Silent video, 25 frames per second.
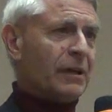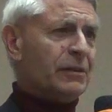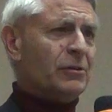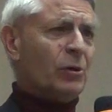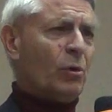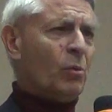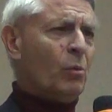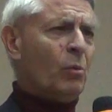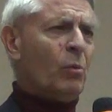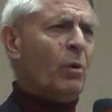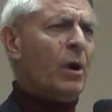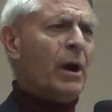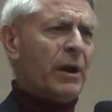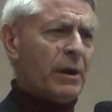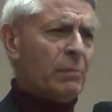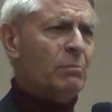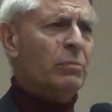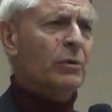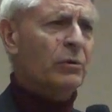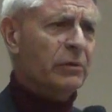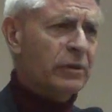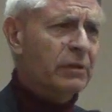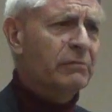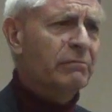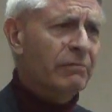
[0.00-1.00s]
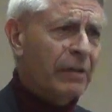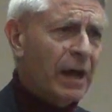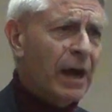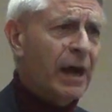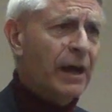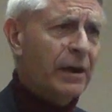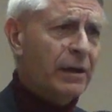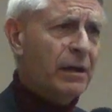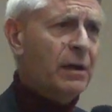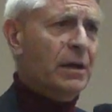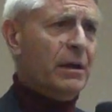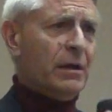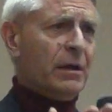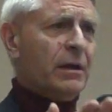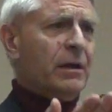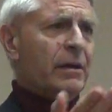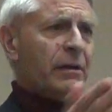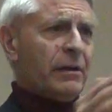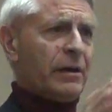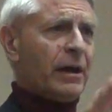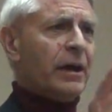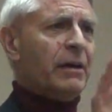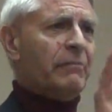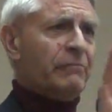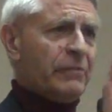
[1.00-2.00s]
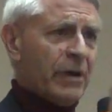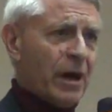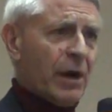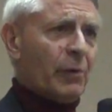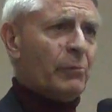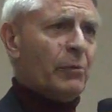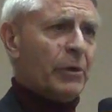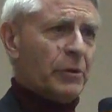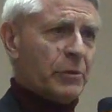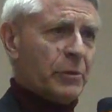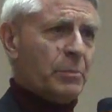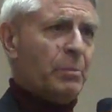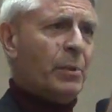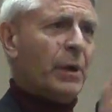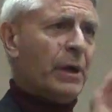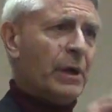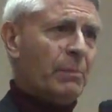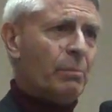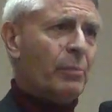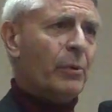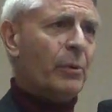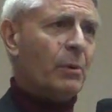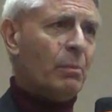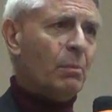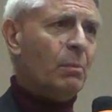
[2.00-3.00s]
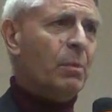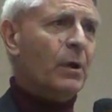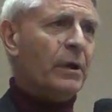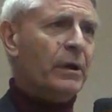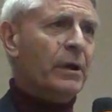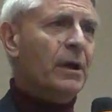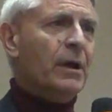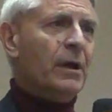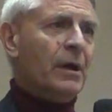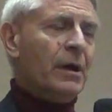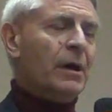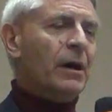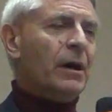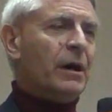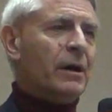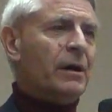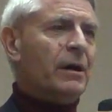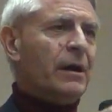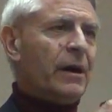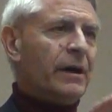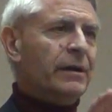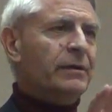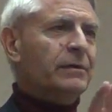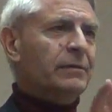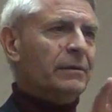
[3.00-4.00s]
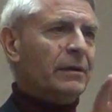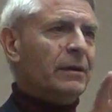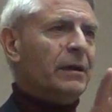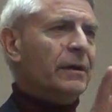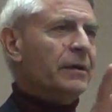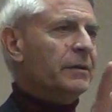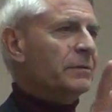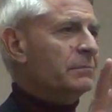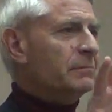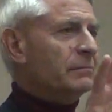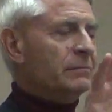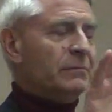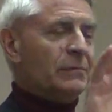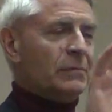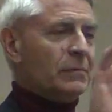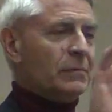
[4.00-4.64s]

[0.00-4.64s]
I don't want to believe that, and I have not read the paper. But I, I